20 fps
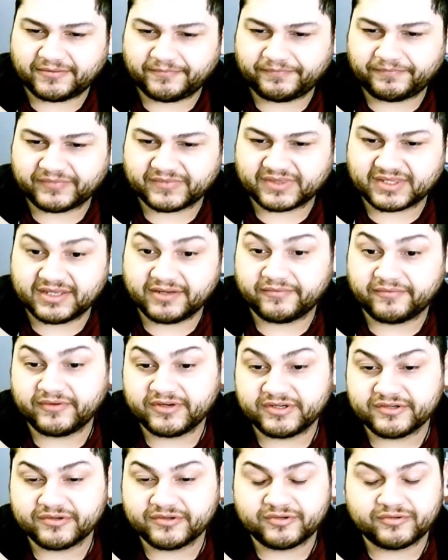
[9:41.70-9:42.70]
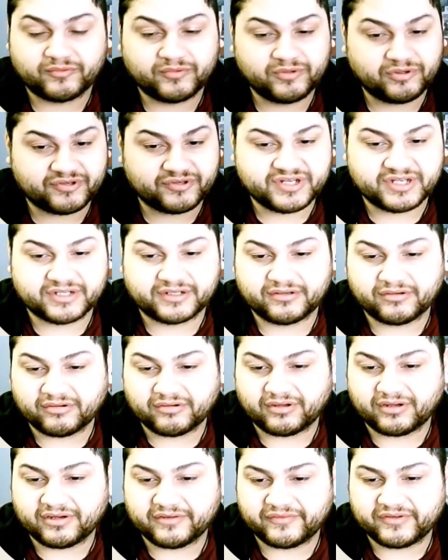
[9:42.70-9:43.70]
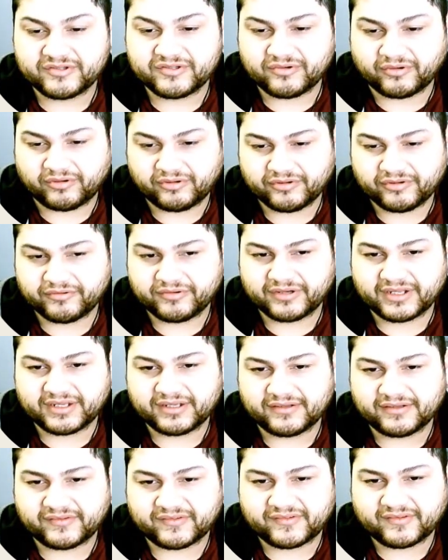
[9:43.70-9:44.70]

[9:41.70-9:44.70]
If we do, we are taking our life into our own hands.